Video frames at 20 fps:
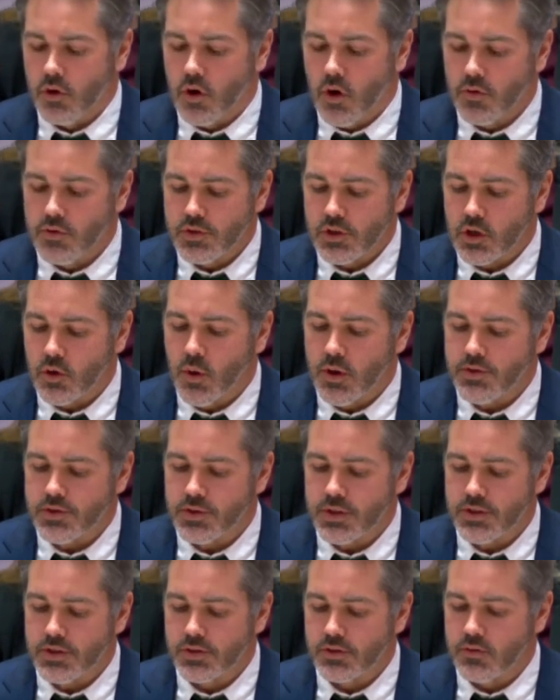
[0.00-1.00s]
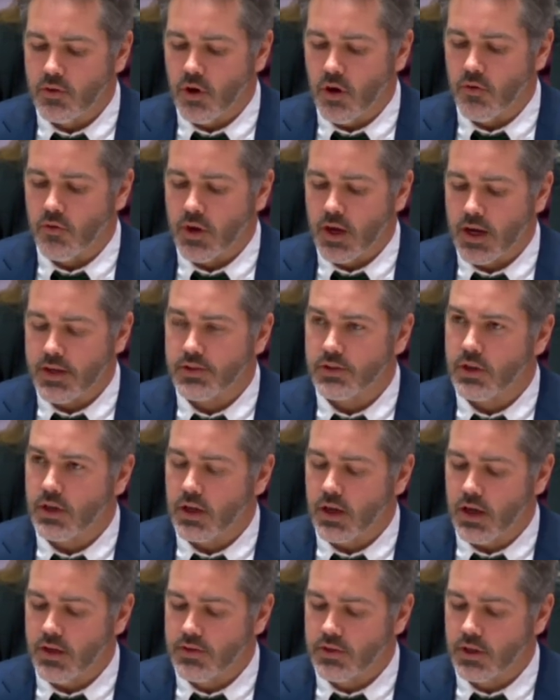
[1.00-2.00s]
The consequences of
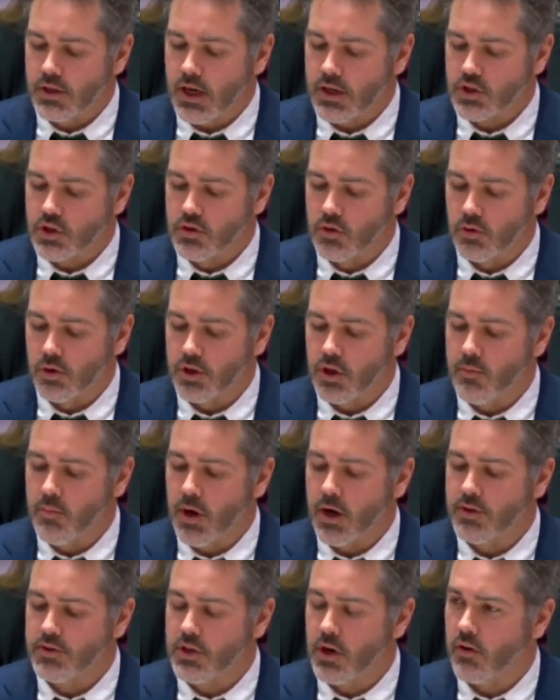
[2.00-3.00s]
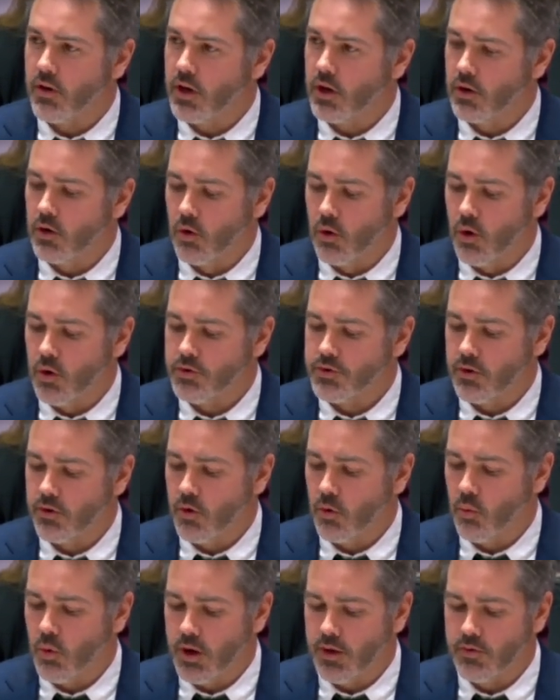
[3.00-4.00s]
casting international humanitarian law to
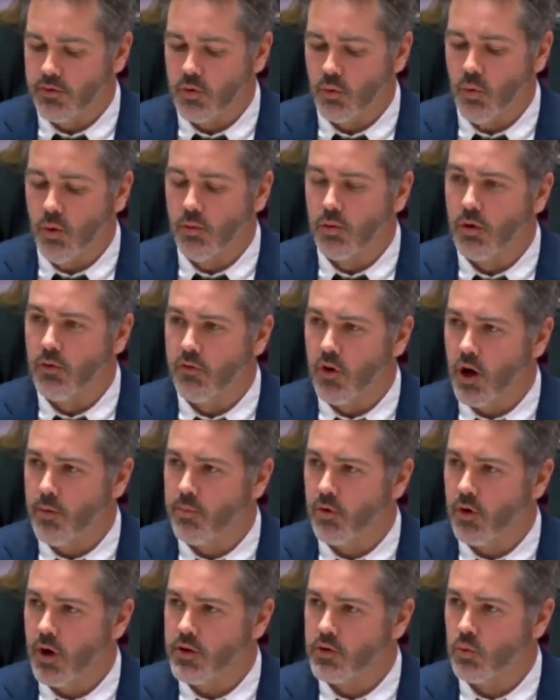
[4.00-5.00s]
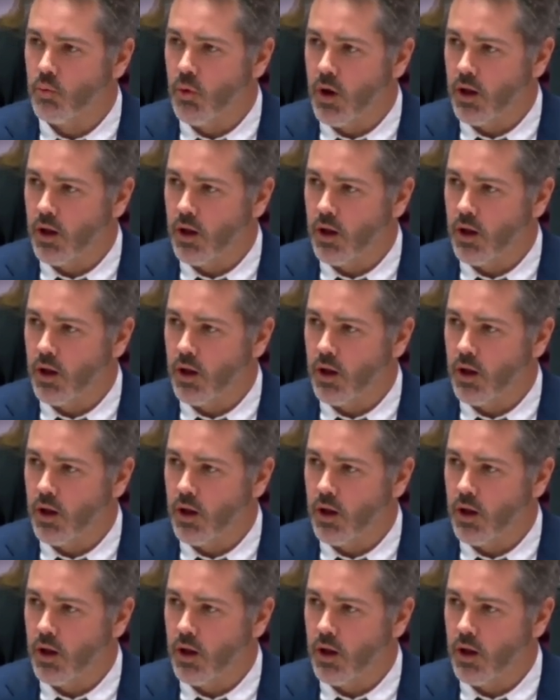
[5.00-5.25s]
the wind will reverberate